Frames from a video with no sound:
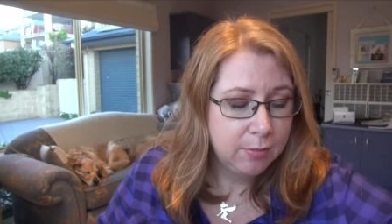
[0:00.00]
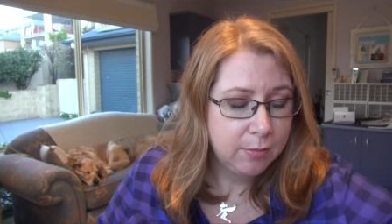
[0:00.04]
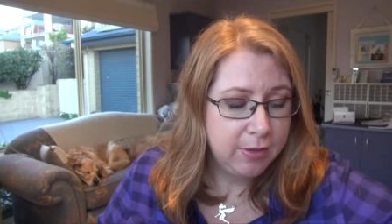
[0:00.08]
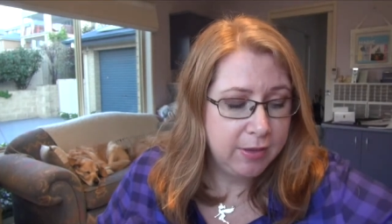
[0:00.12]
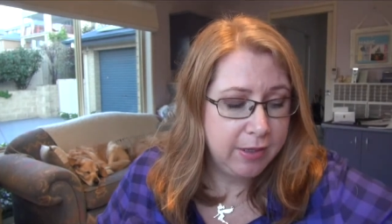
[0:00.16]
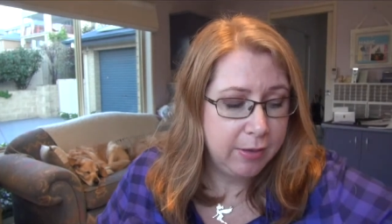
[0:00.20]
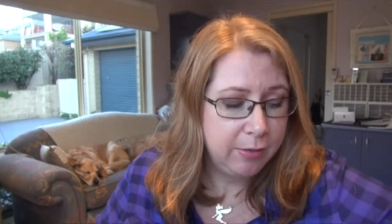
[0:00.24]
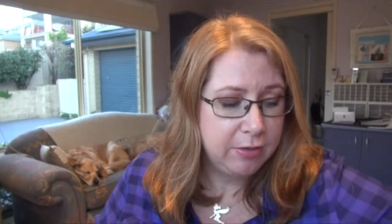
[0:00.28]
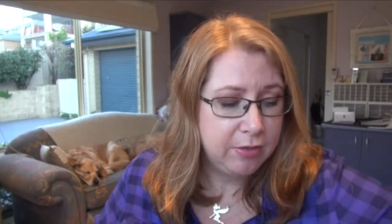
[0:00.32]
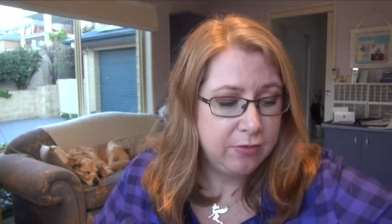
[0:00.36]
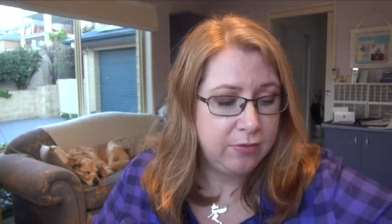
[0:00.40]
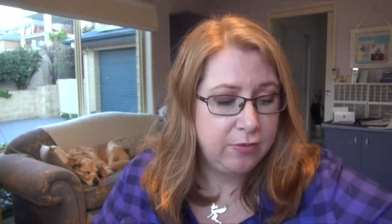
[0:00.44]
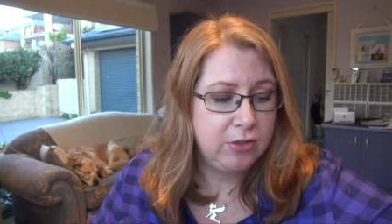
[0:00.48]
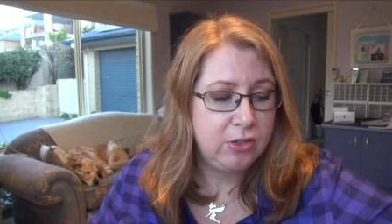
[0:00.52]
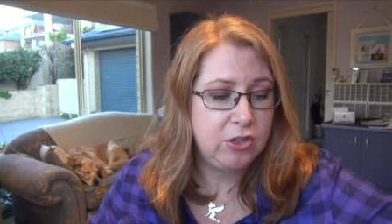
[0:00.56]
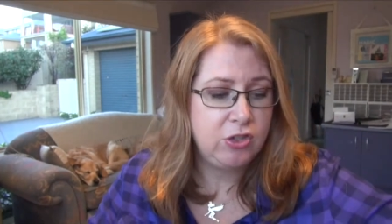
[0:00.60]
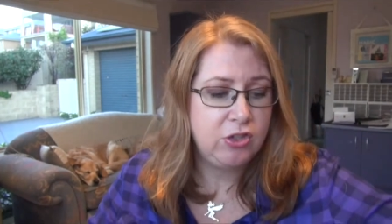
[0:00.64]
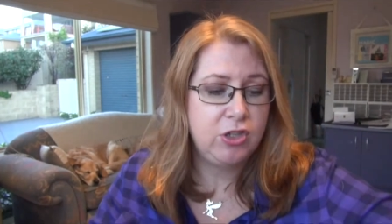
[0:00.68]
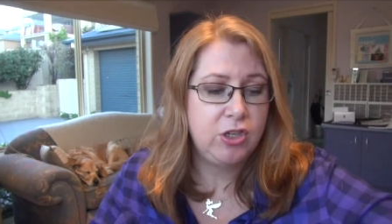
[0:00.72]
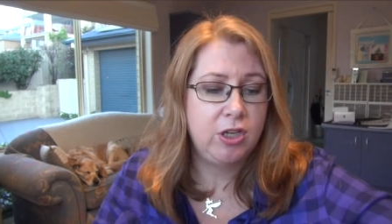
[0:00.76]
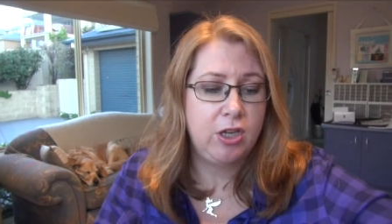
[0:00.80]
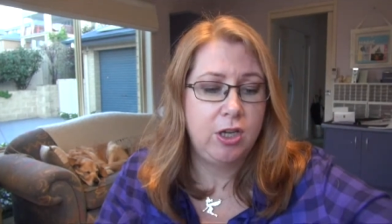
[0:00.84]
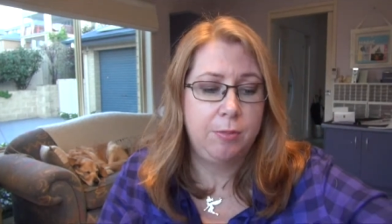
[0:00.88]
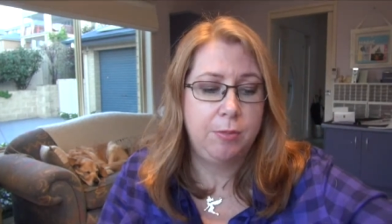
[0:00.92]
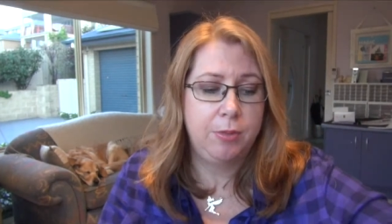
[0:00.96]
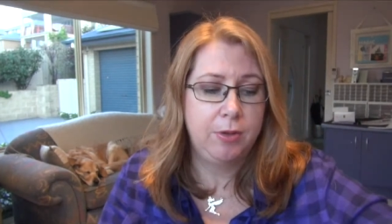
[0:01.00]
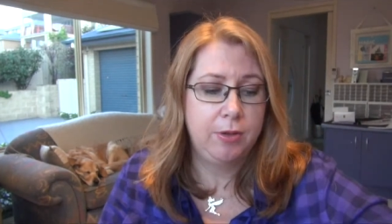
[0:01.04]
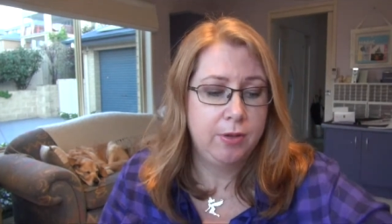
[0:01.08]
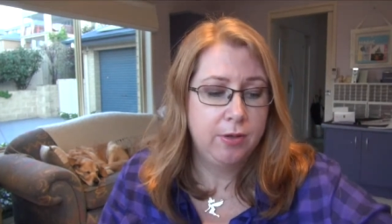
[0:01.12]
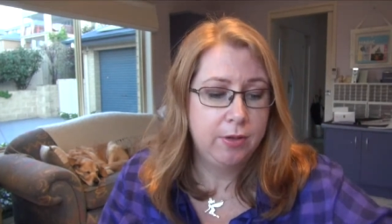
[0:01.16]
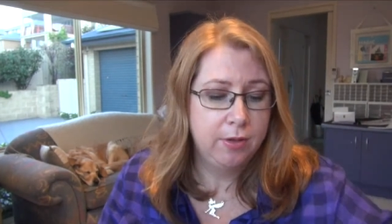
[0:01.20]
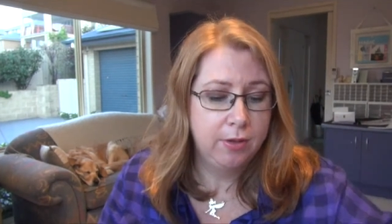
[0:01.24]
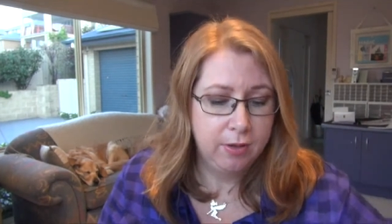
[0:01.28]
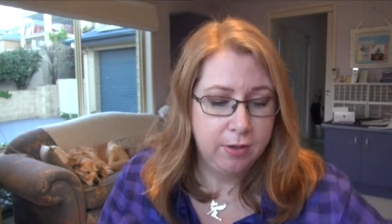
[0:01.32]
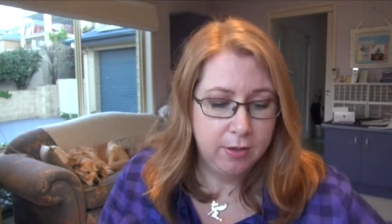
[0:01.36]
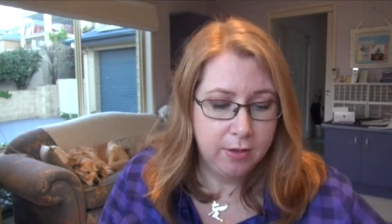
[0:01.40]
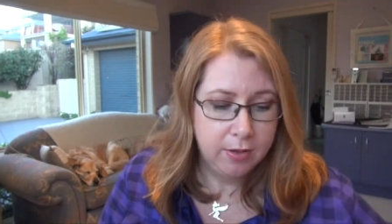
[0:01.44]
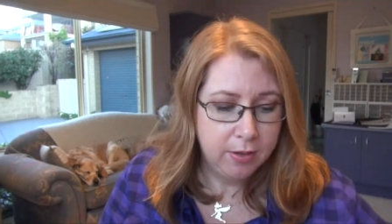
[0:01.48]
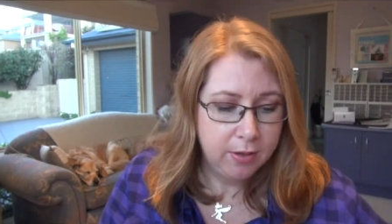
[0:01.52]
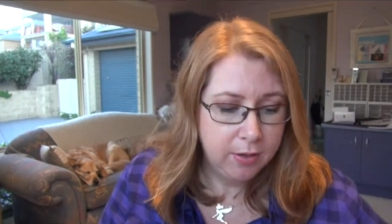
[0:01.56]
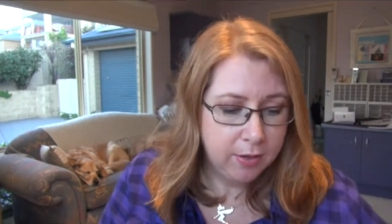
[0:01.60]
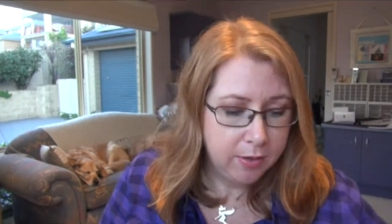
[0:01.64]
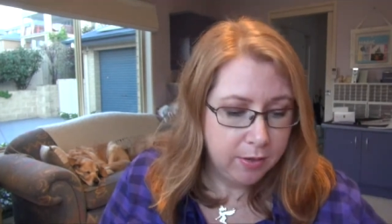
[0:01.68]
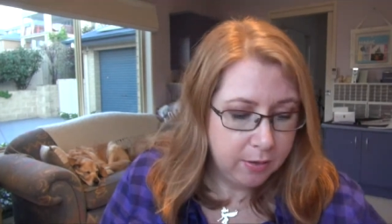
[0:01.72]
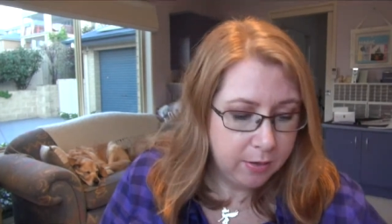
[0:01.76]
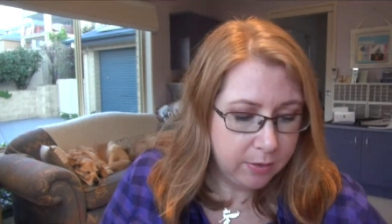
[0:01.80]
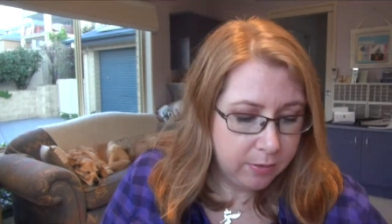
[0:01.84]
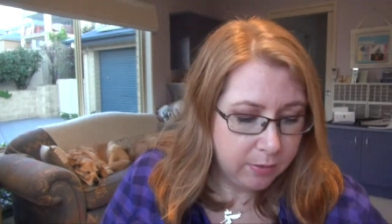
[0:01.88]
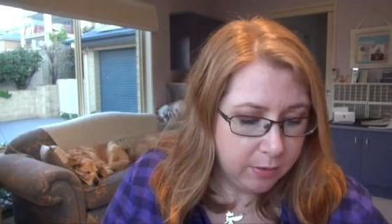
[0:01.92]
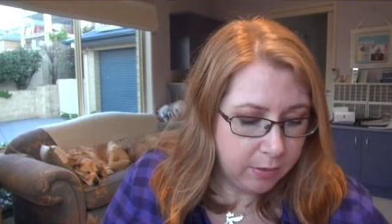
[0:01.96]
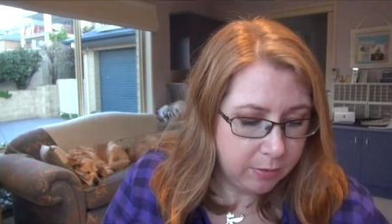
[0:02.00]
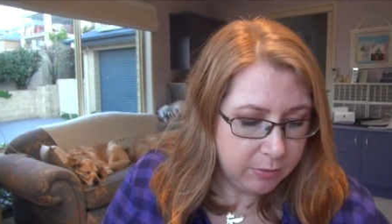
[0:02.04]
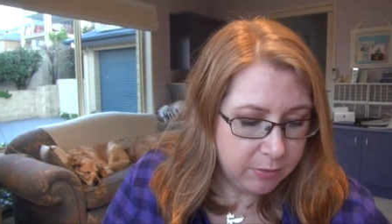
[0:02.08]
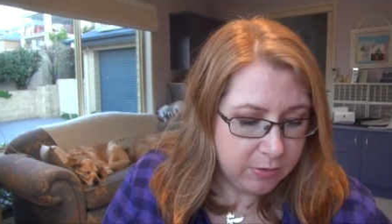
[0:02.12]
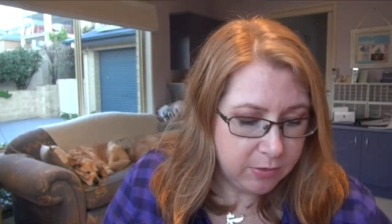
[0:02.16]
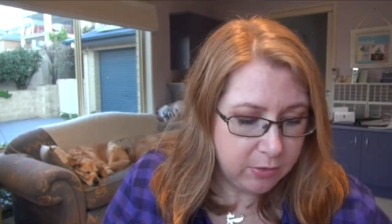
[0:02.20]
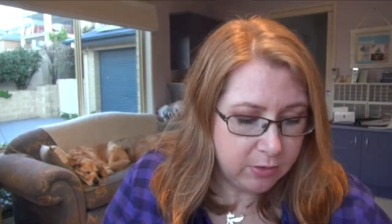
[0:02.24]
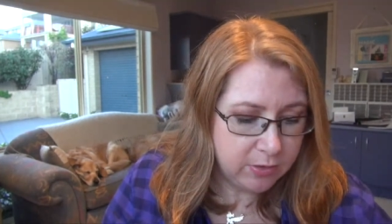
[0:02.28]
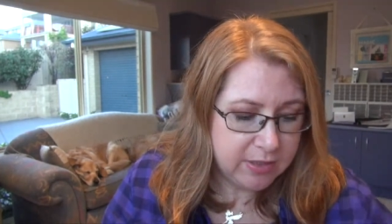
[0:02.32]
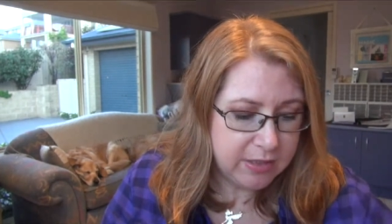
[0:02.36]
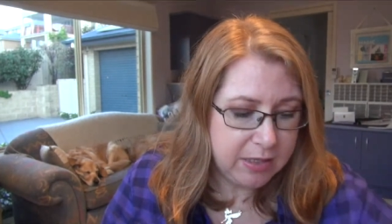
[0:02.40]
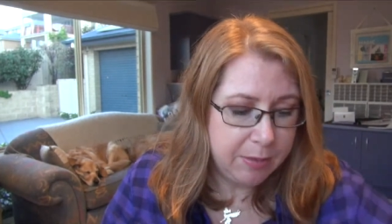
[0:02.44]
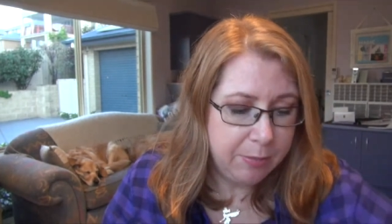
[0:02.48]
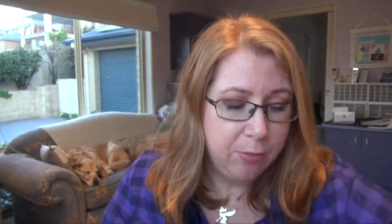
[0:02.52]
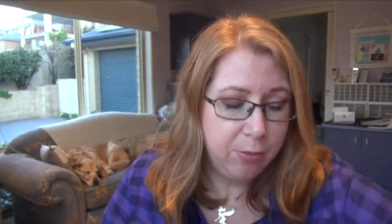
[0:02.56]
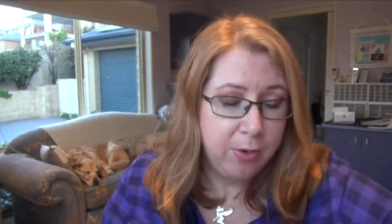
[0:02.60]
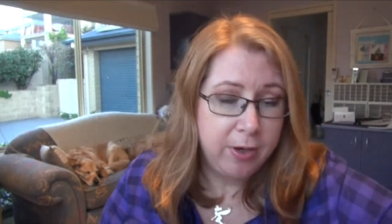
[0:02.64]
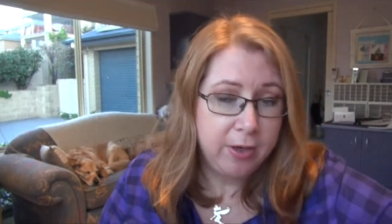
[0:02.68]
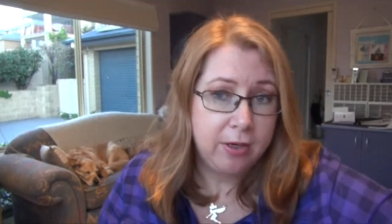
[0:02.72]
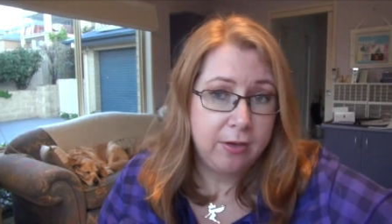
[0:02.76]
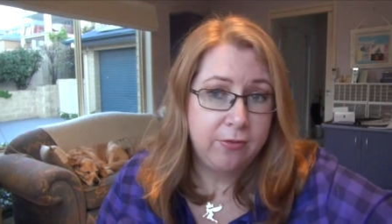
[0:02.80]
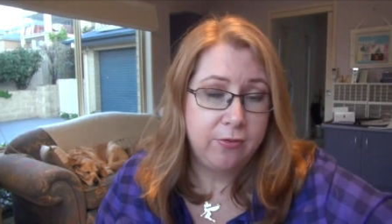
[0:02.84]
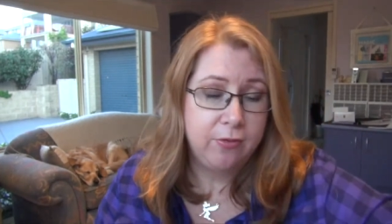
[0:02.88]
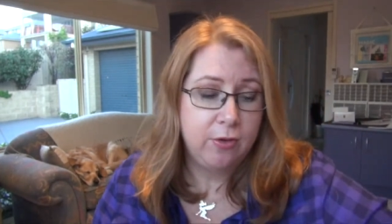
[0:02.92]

That was finished up. I'm just sort of separating a